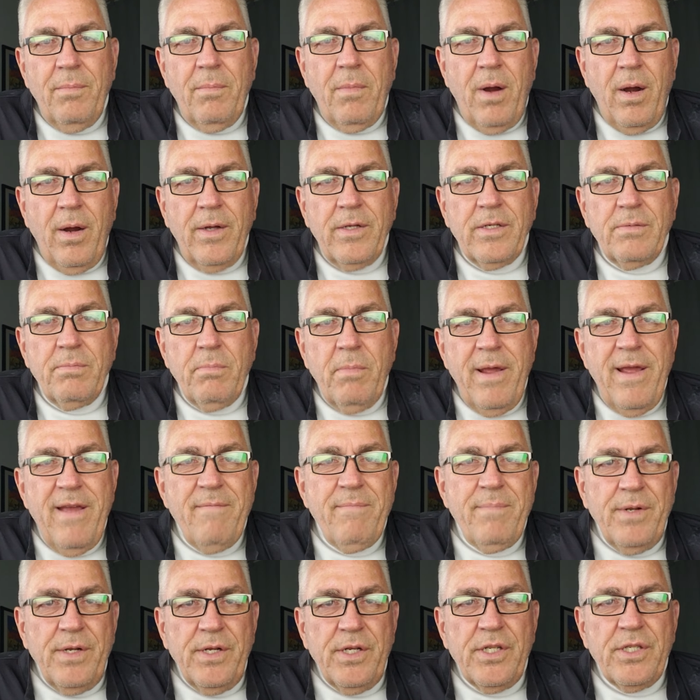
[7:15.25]
markets may
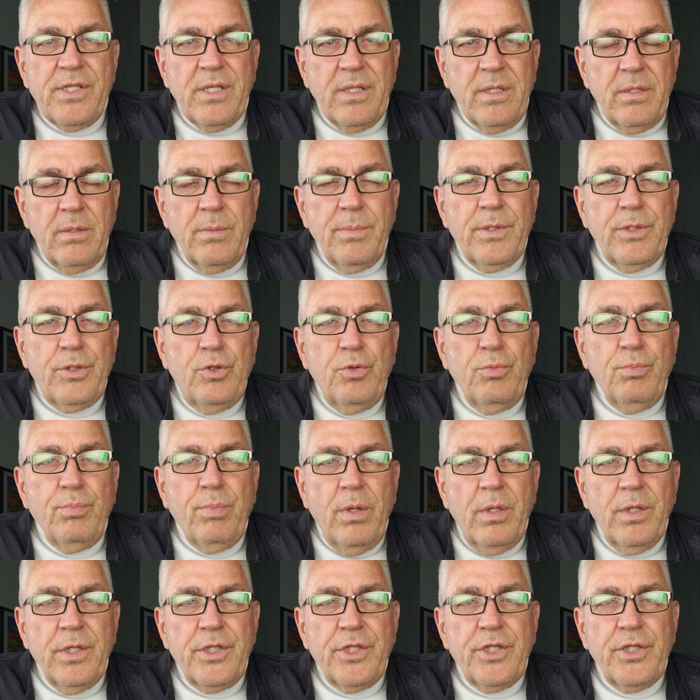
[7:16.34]
have been just a little bit too
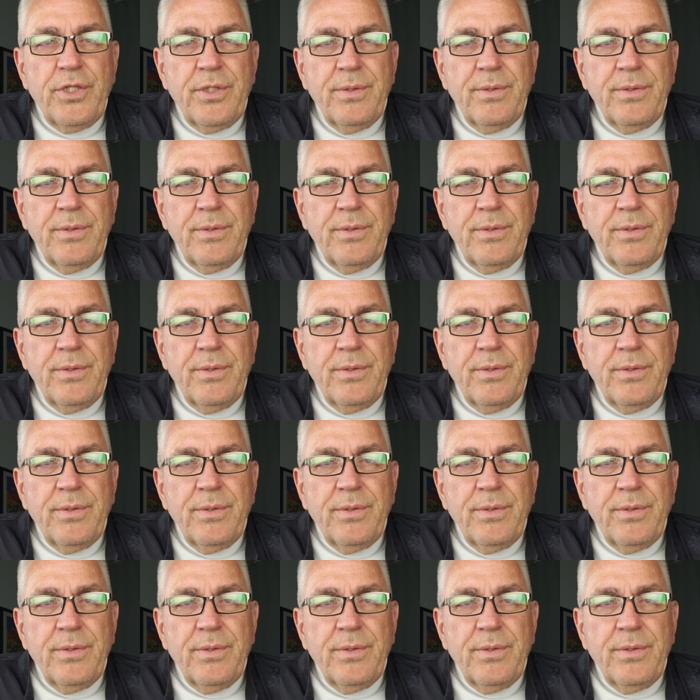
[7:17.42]
bullish